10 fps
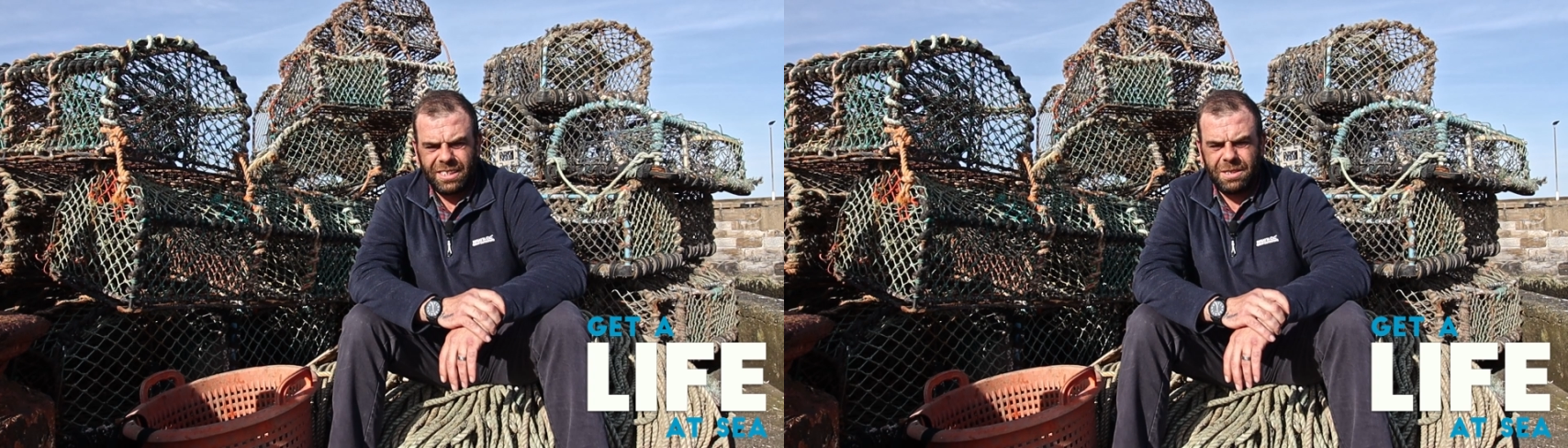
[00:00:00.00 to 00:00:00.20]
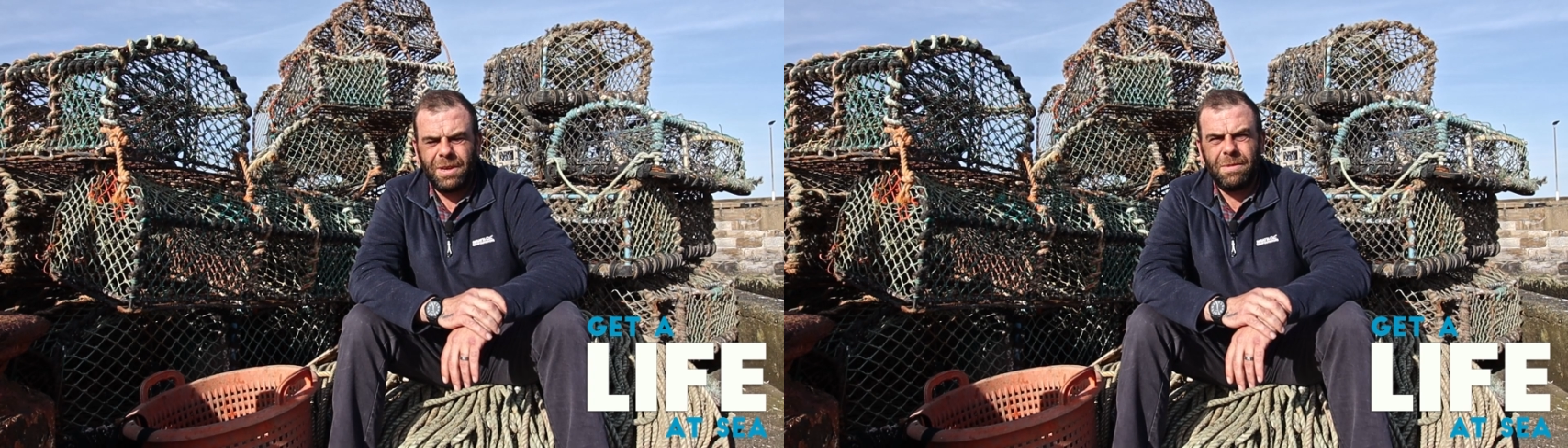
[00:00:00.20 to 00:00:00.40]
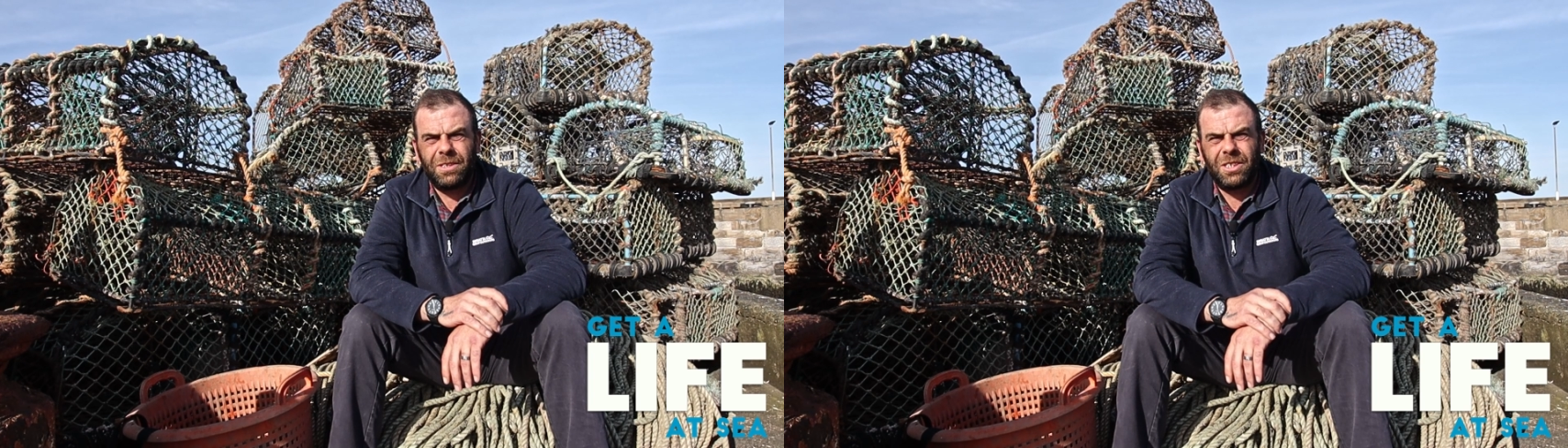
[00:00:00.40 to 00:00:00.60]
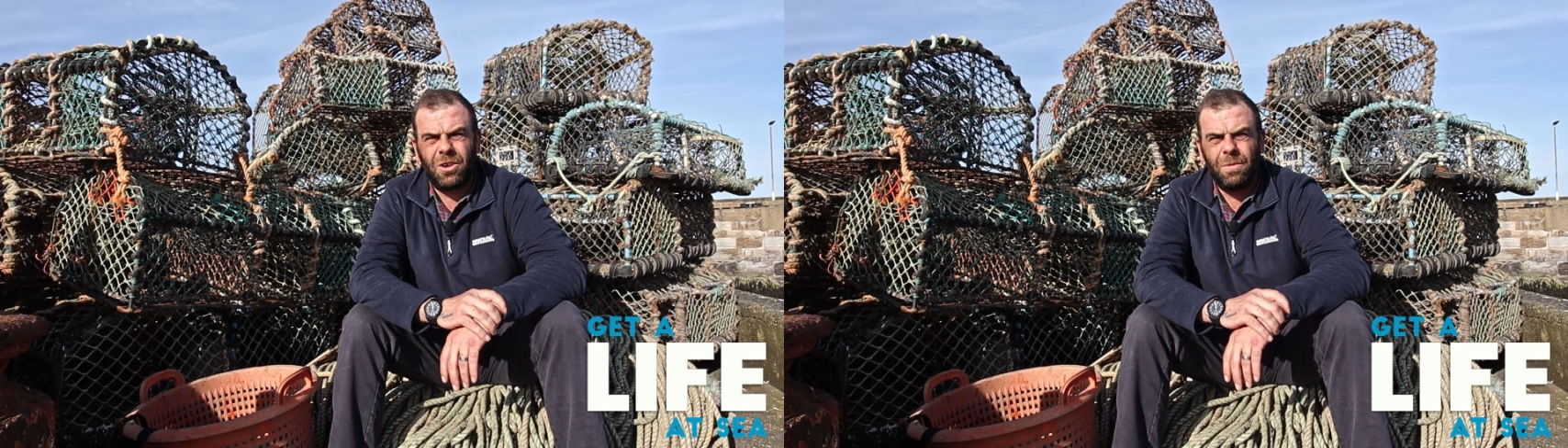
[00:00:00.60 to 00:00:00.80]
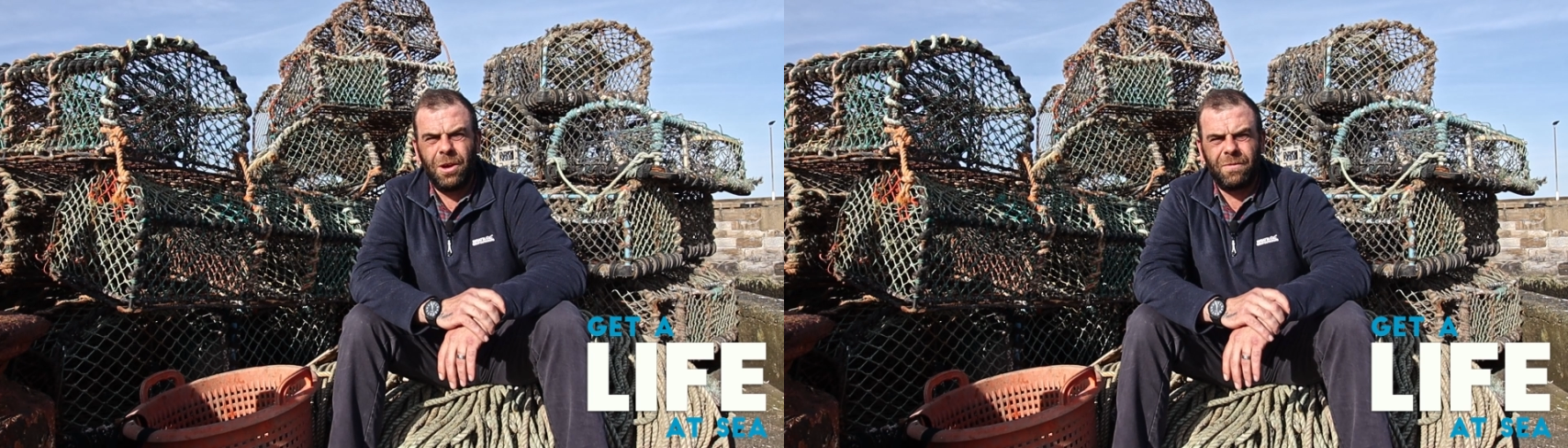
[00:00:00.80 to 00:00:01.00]
to be able to
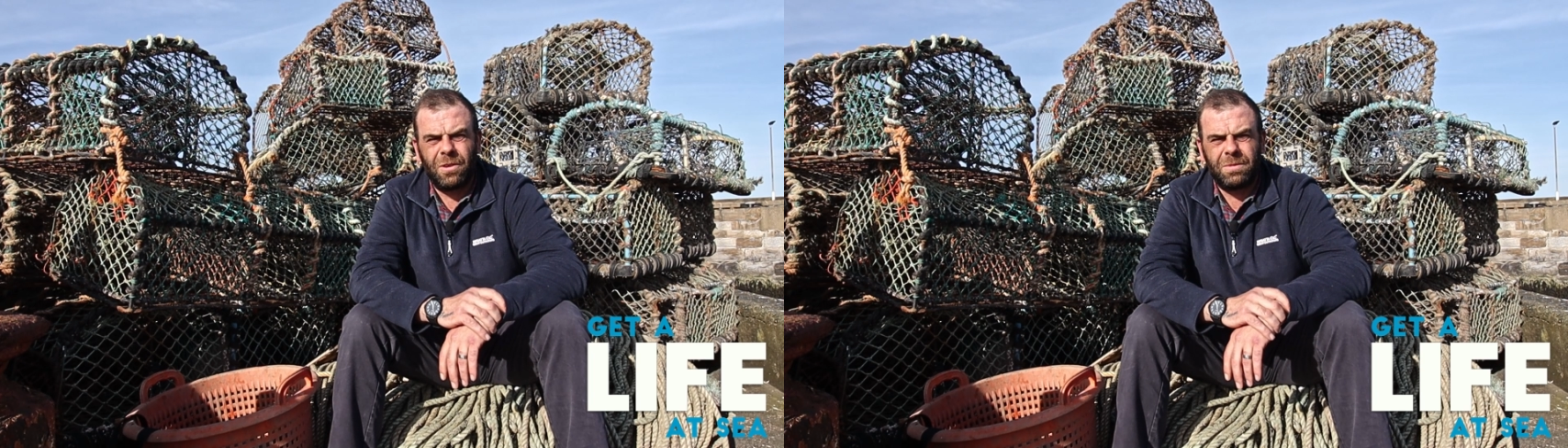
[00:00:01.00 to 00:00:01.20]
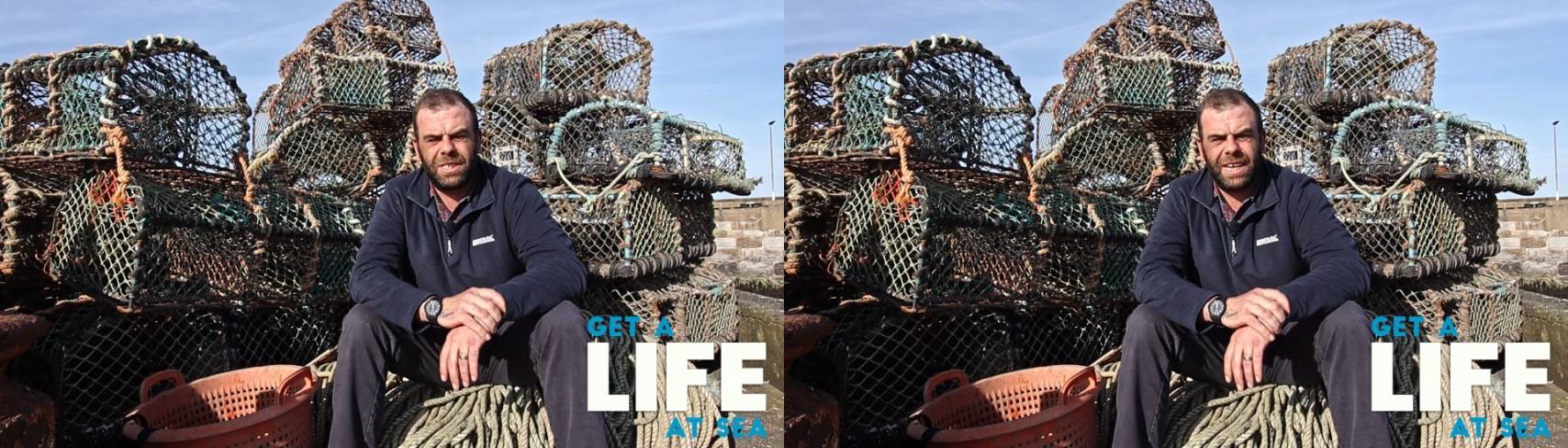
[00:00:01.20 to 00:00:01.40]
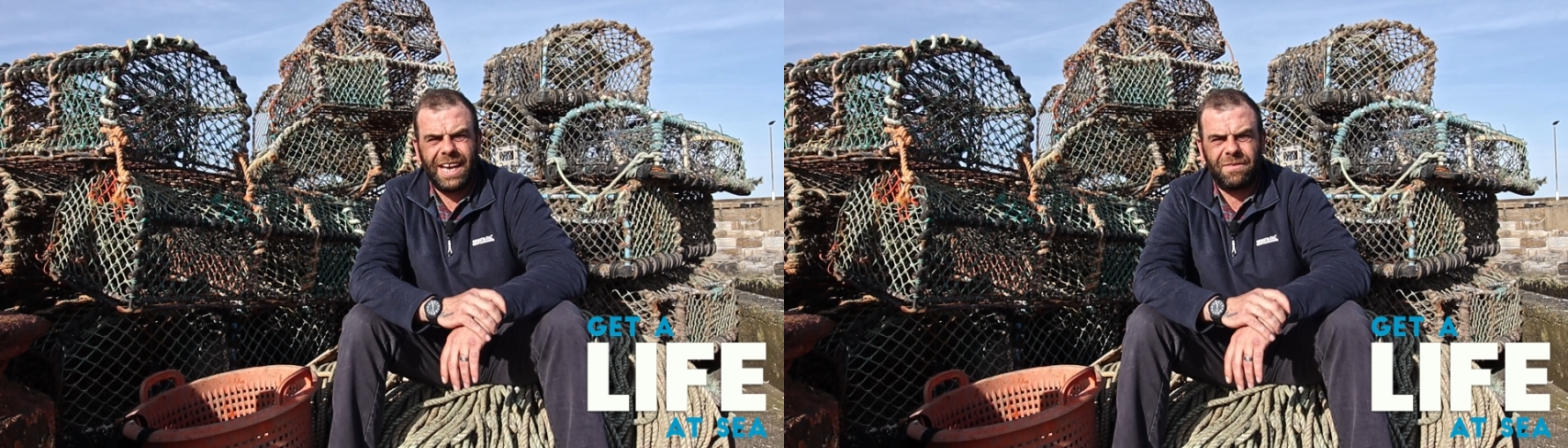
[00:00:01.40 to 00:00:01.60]
come home from sea